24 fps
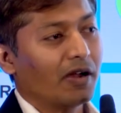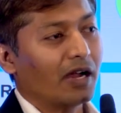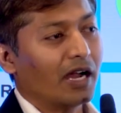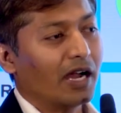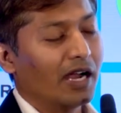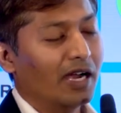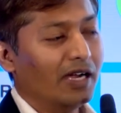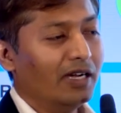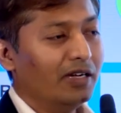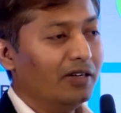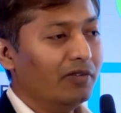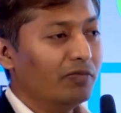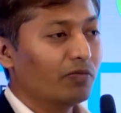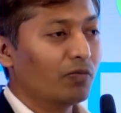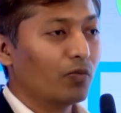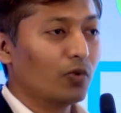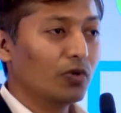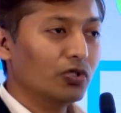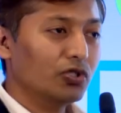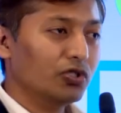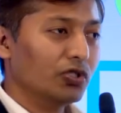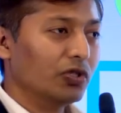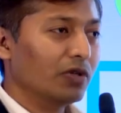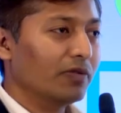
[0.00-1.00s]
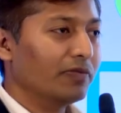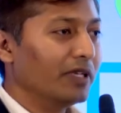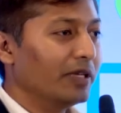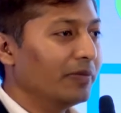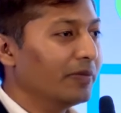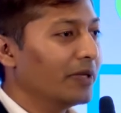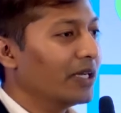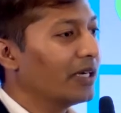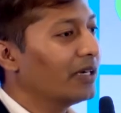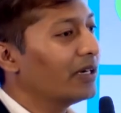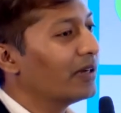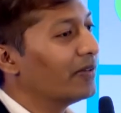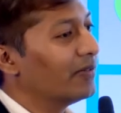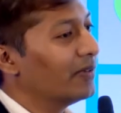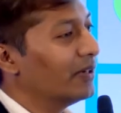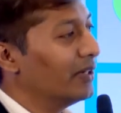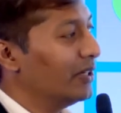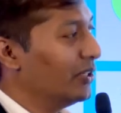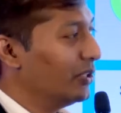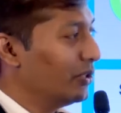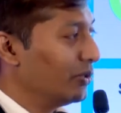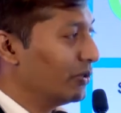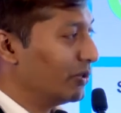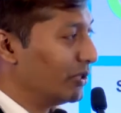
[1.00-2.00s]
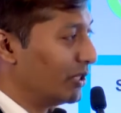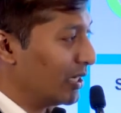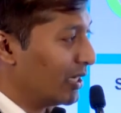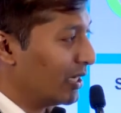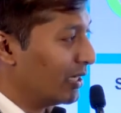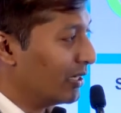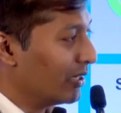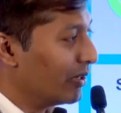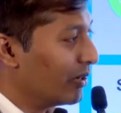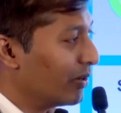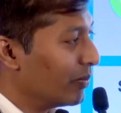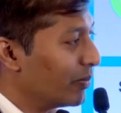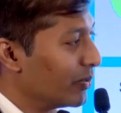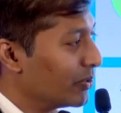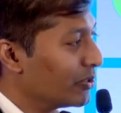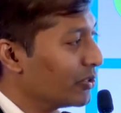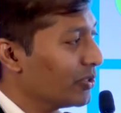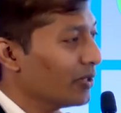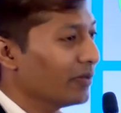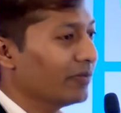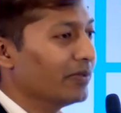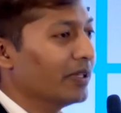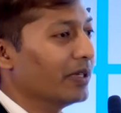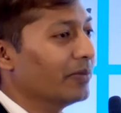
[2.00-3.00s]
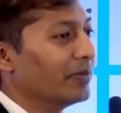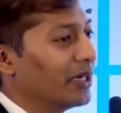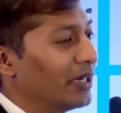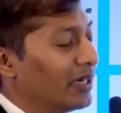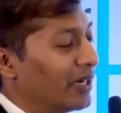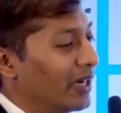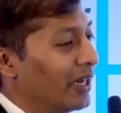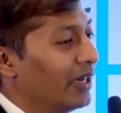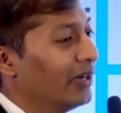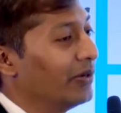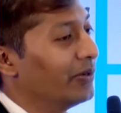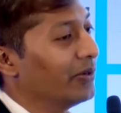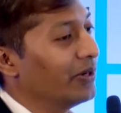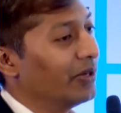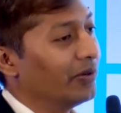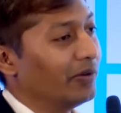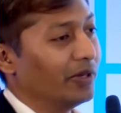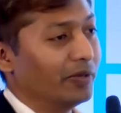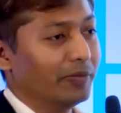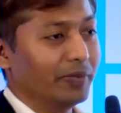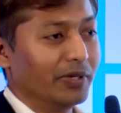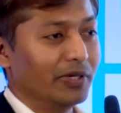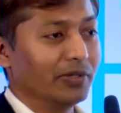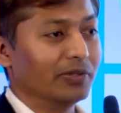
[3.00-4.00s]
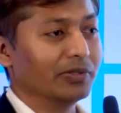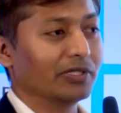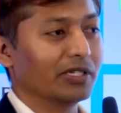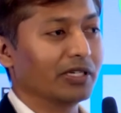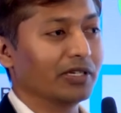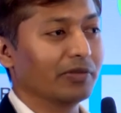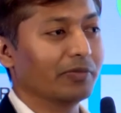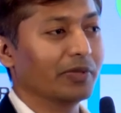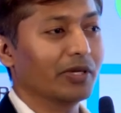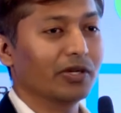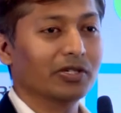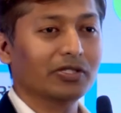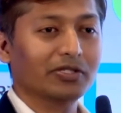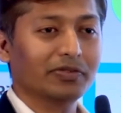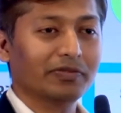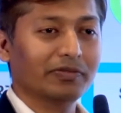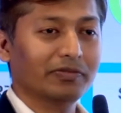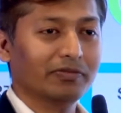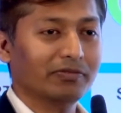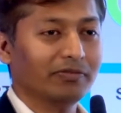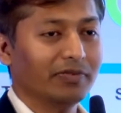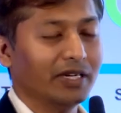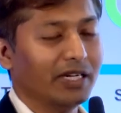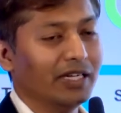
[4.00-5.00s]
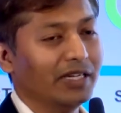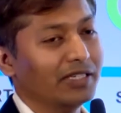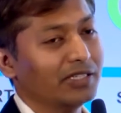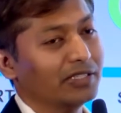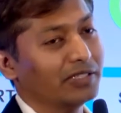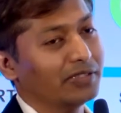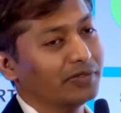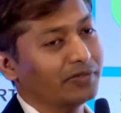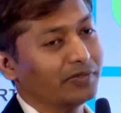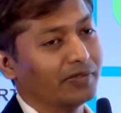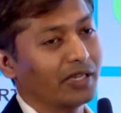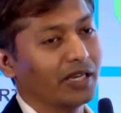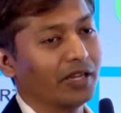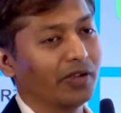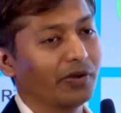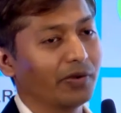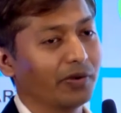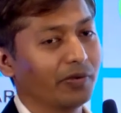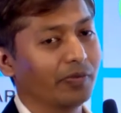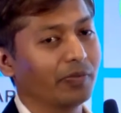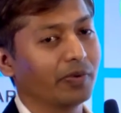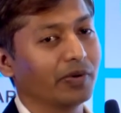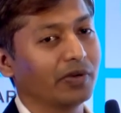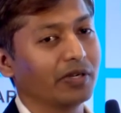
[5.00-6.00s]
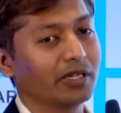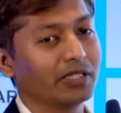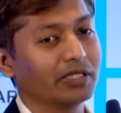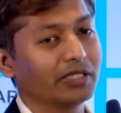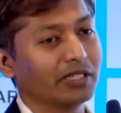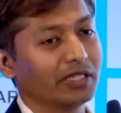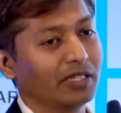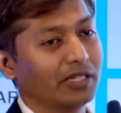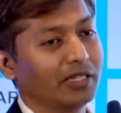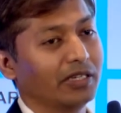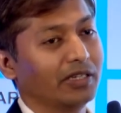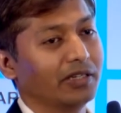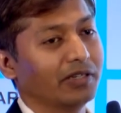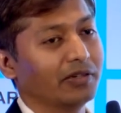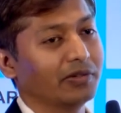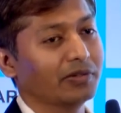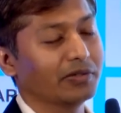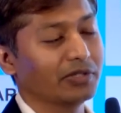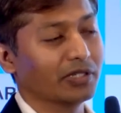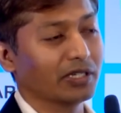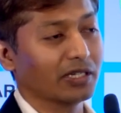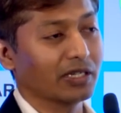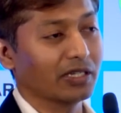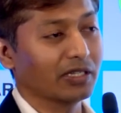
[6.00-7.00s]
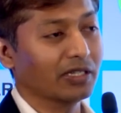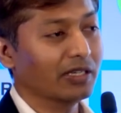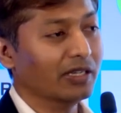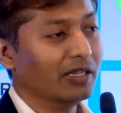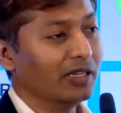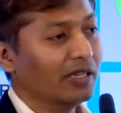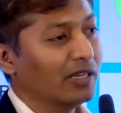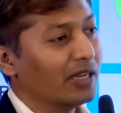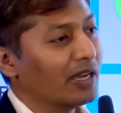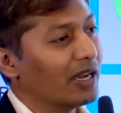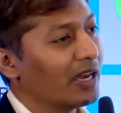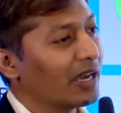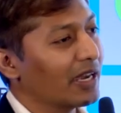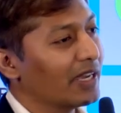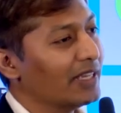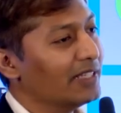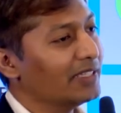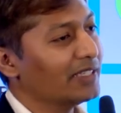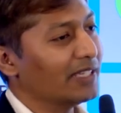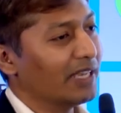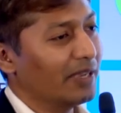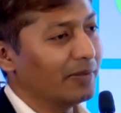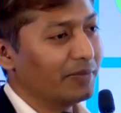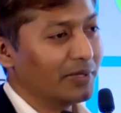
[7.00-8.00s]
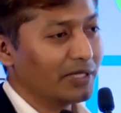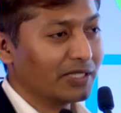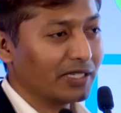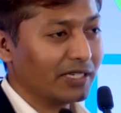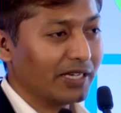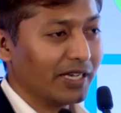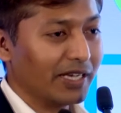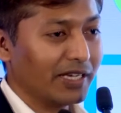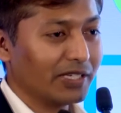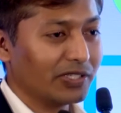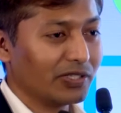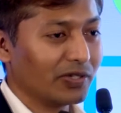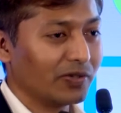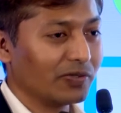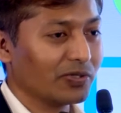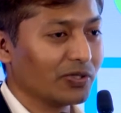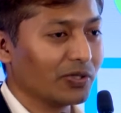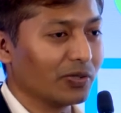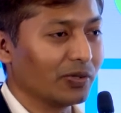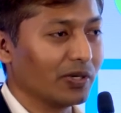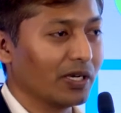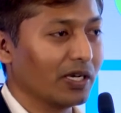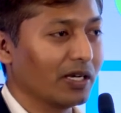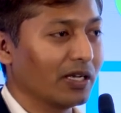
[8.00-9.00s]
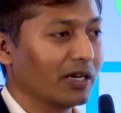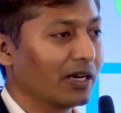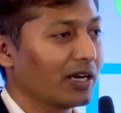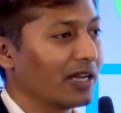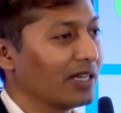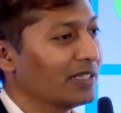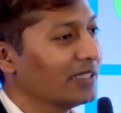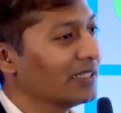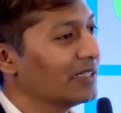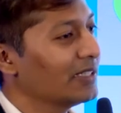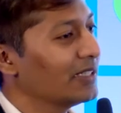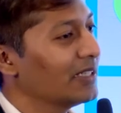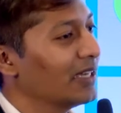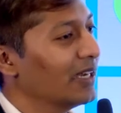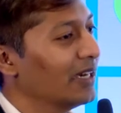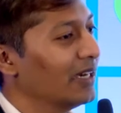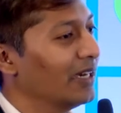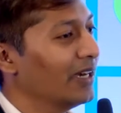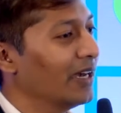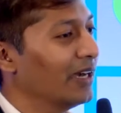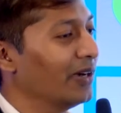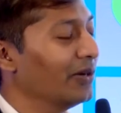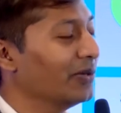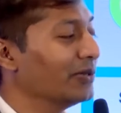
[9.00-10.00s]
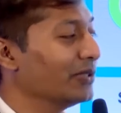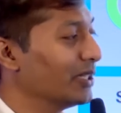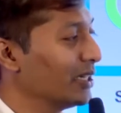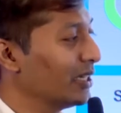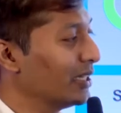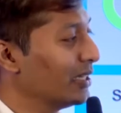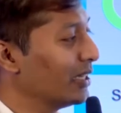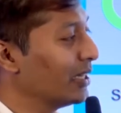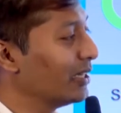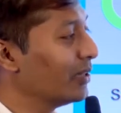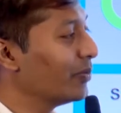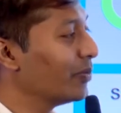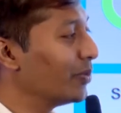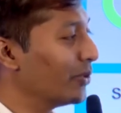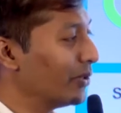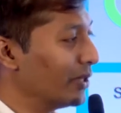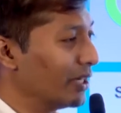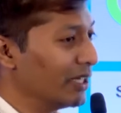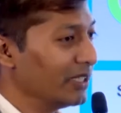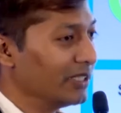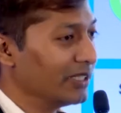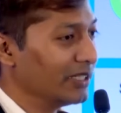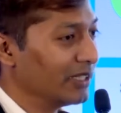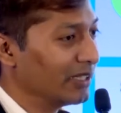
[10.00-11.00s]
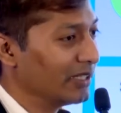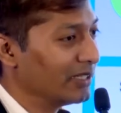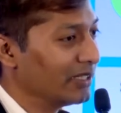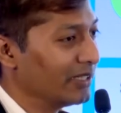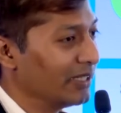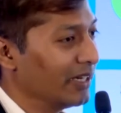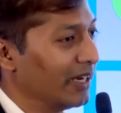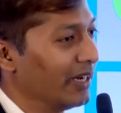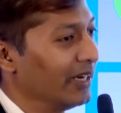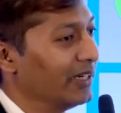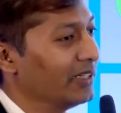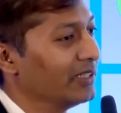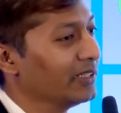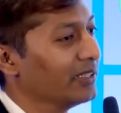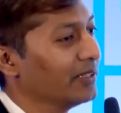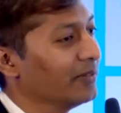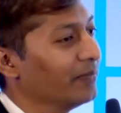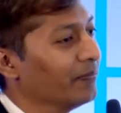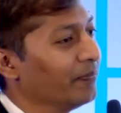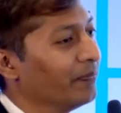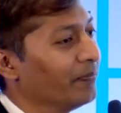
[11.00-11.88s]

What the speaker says: And most of them are covered in Gujarat, or most of them are trying to develop in Gujarat because wind is very good potential in Gujarat. Again, same is the case of solar. Rajasthan and Gujarat are the potential states.